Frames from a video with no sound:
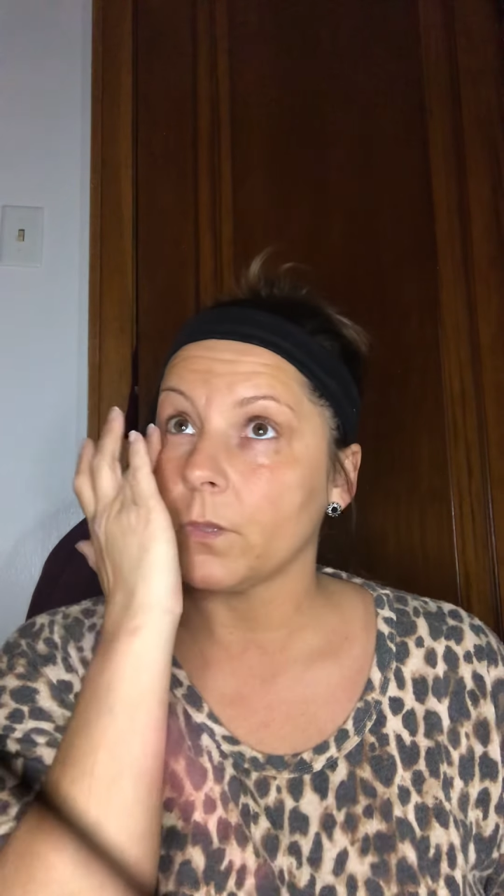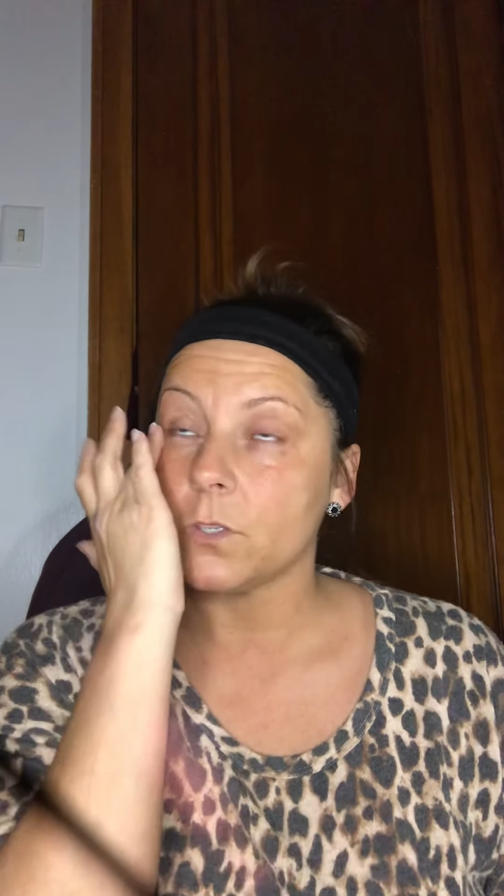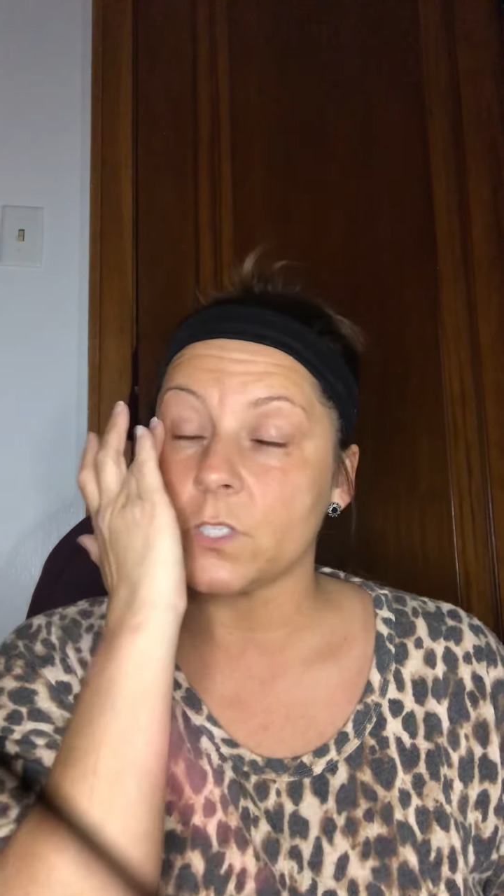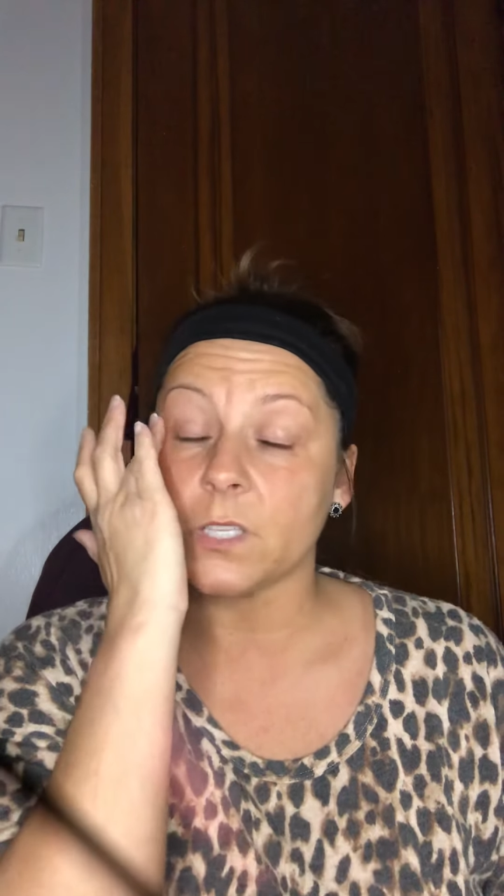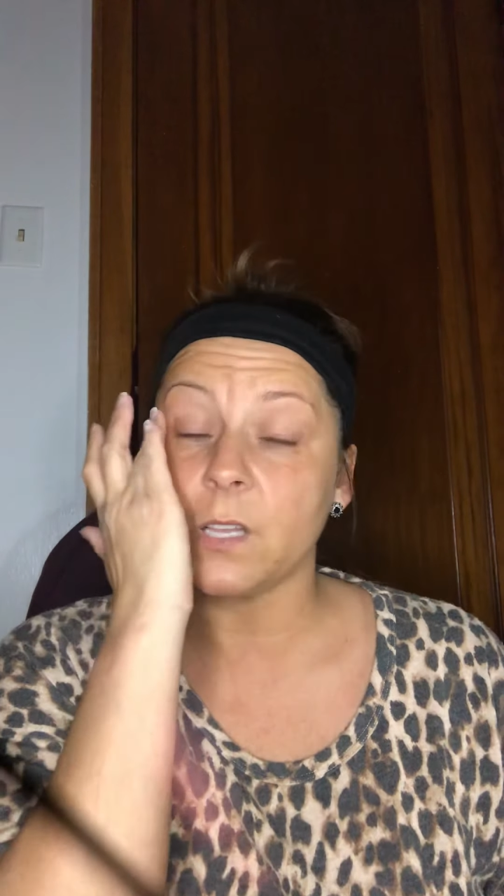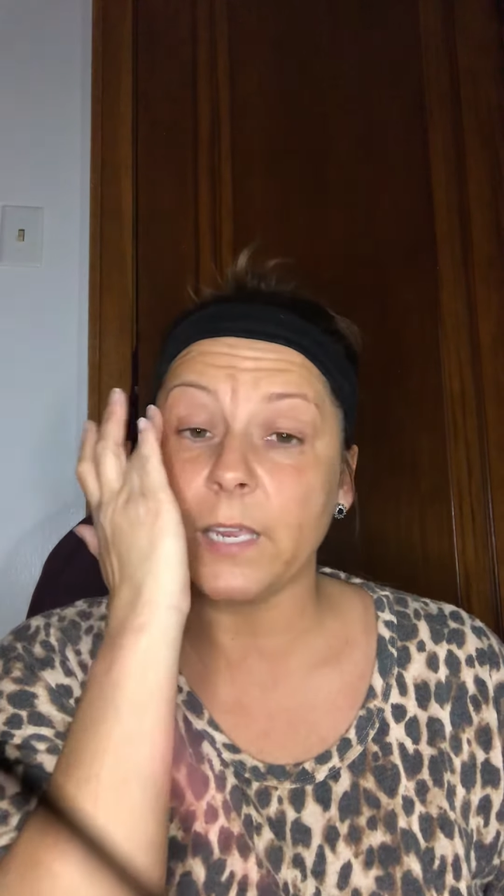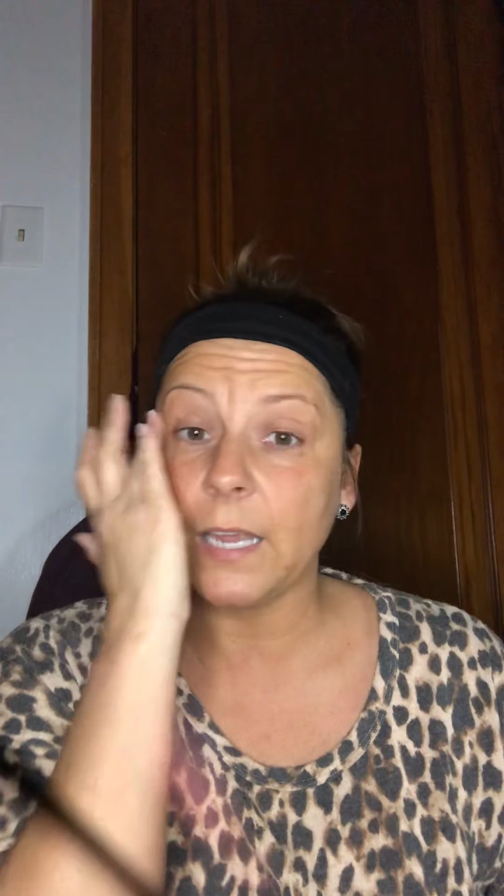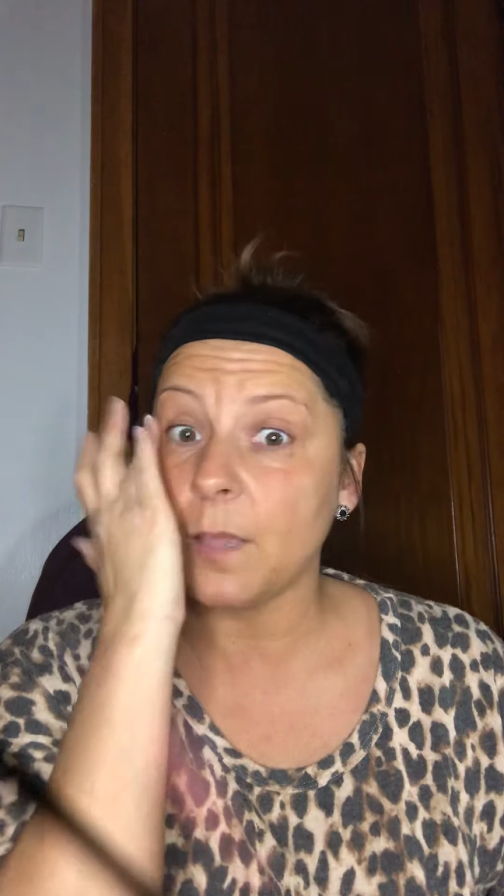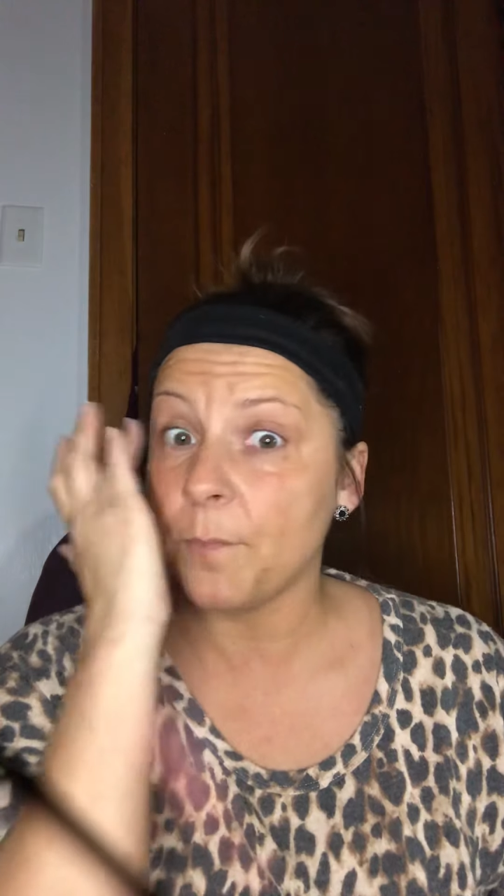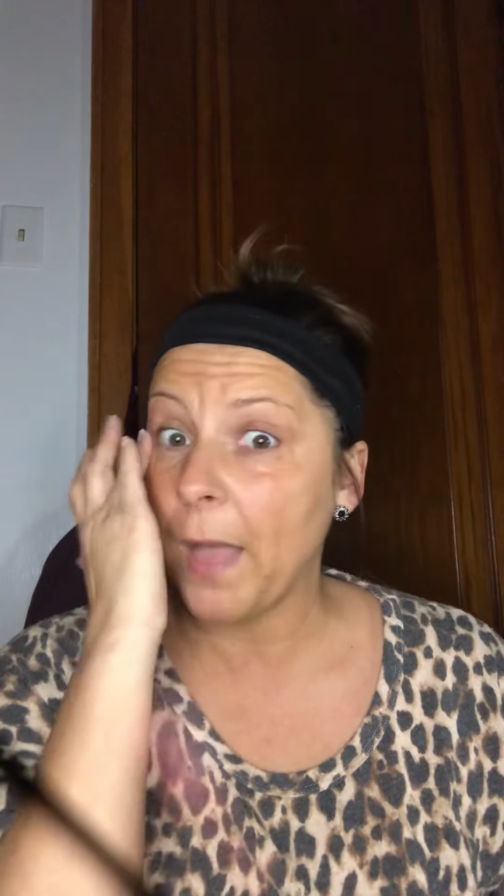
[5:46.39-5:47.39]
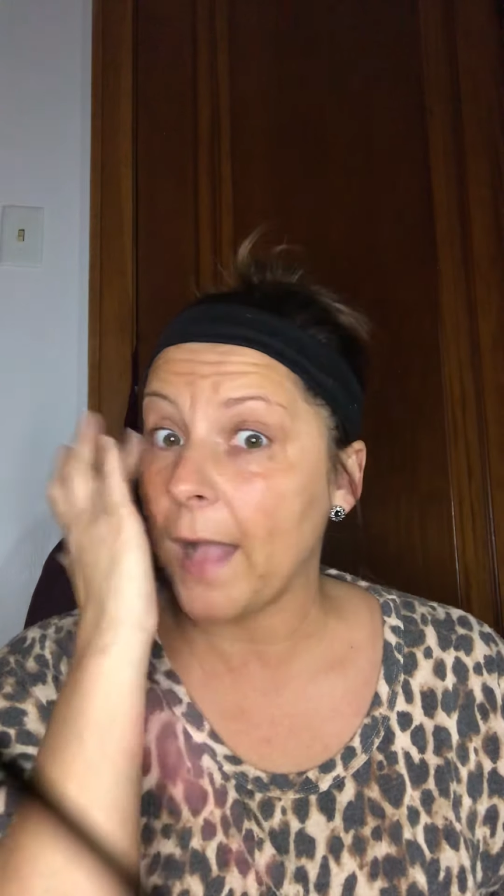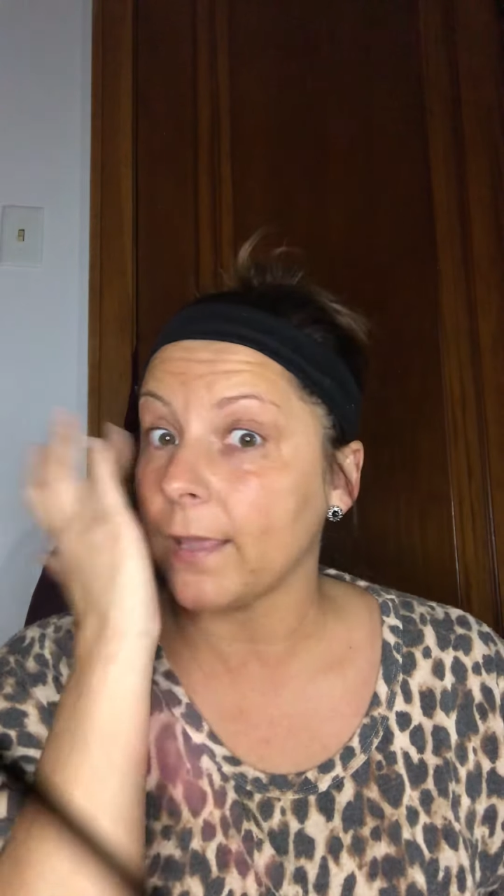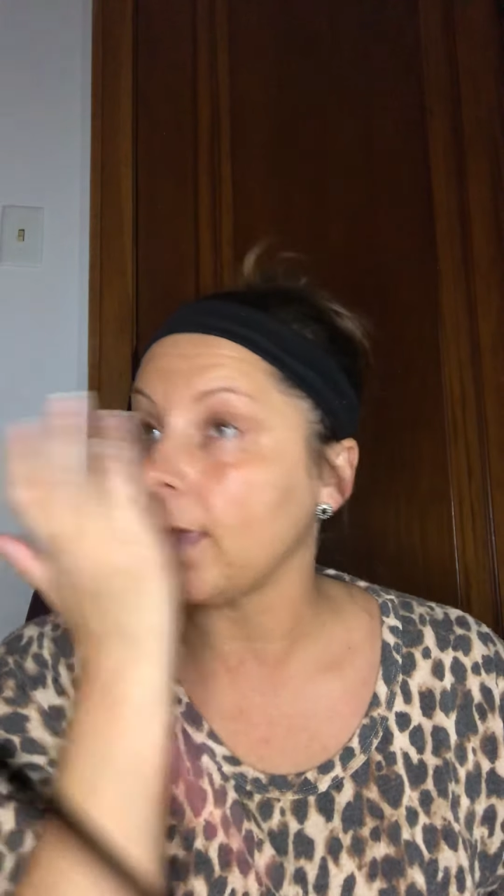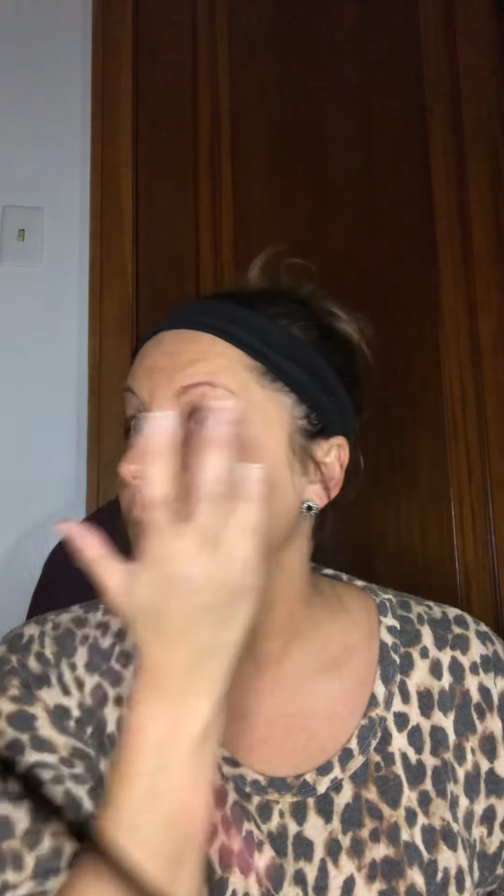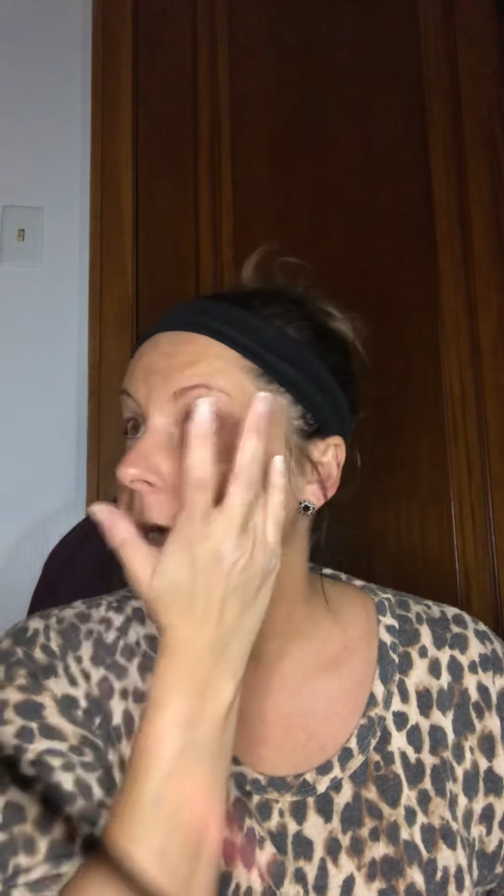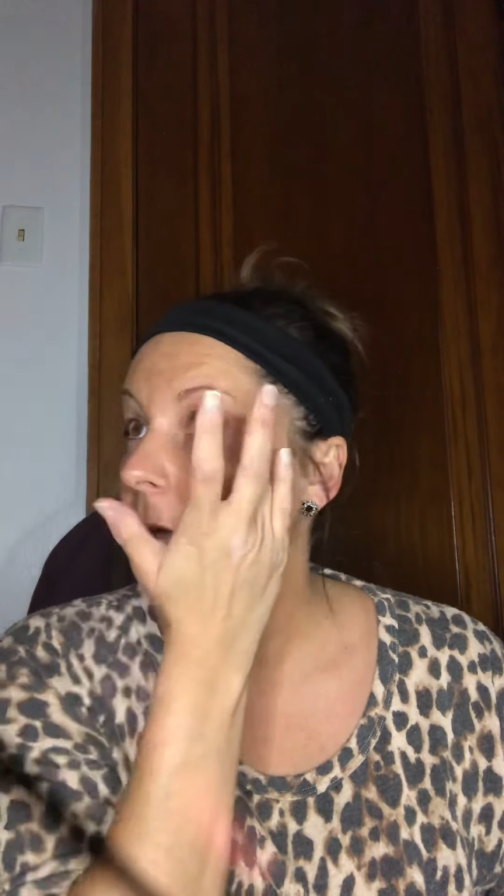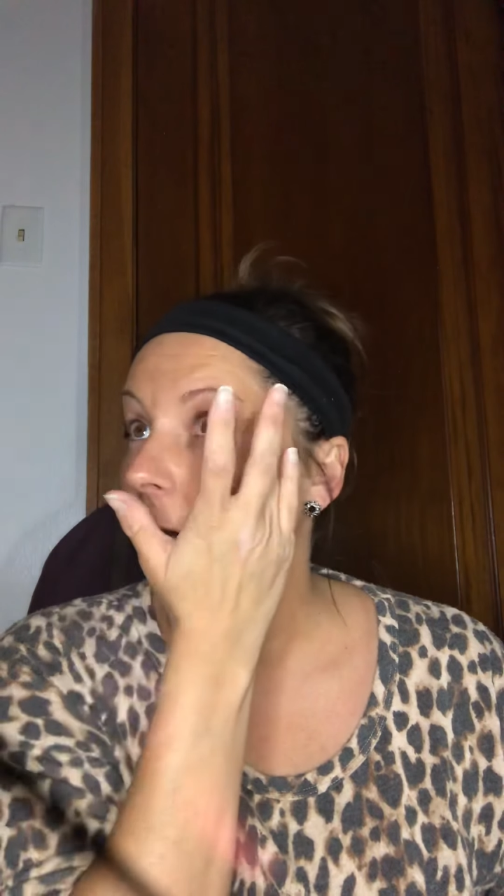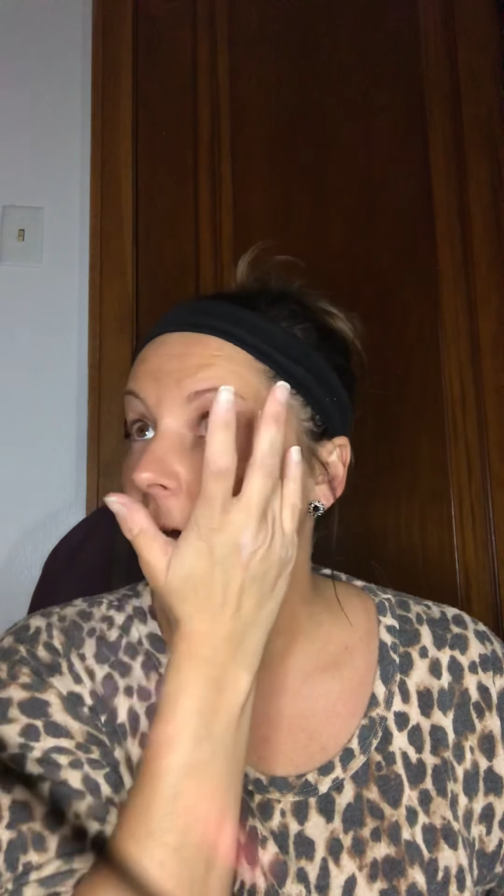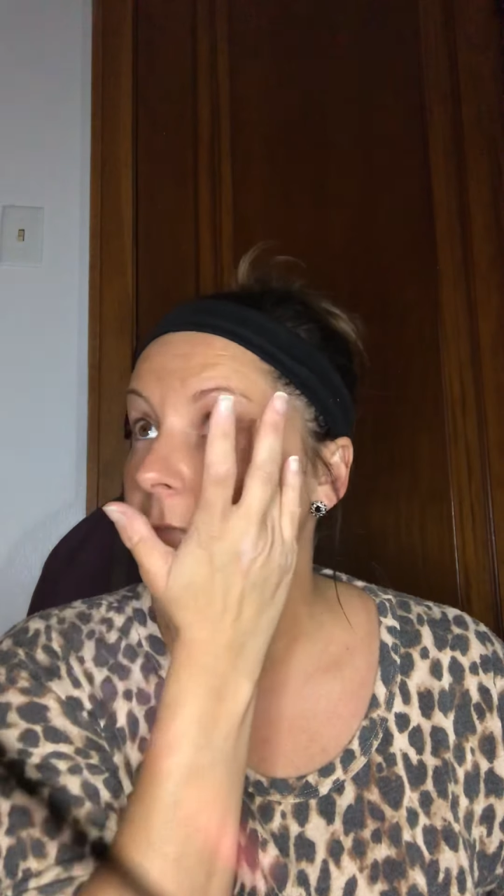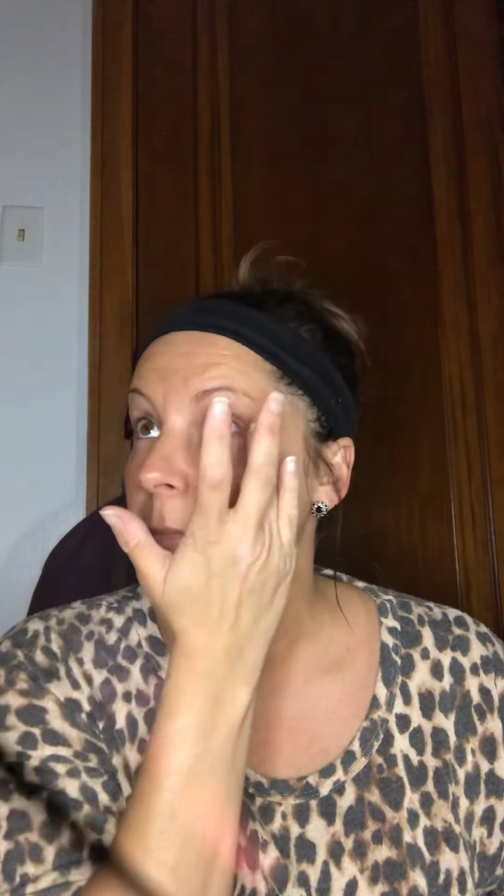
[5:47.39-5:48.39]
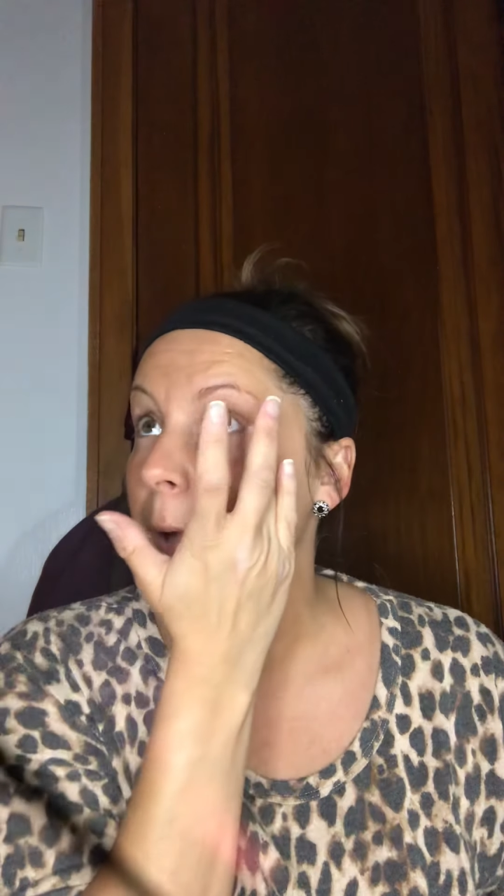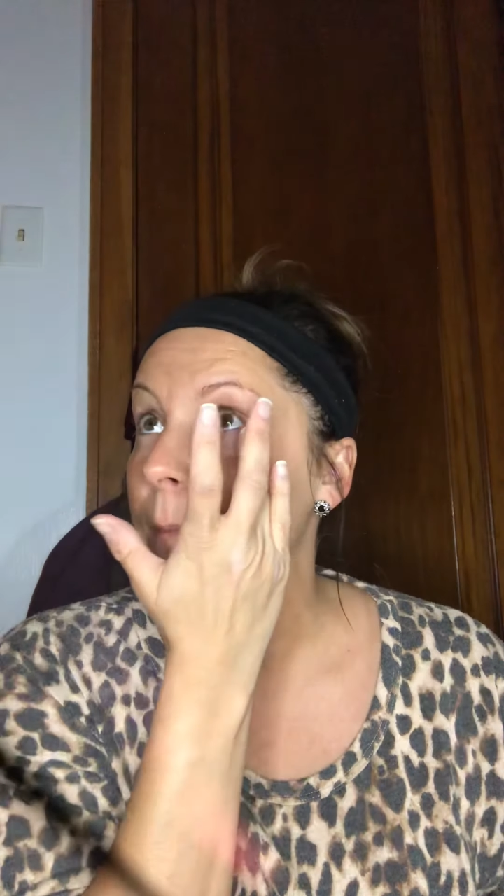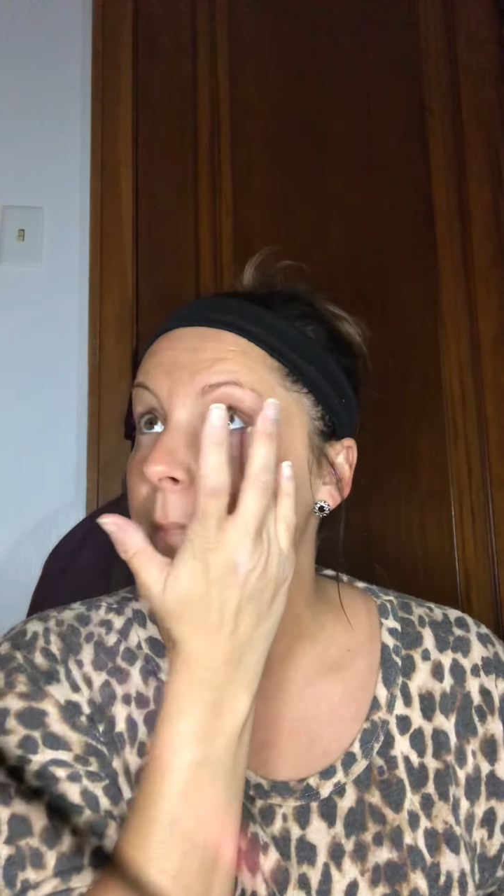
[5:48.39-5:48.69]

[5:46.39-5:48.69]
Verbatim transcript: just cleaning and packing, getting ready for my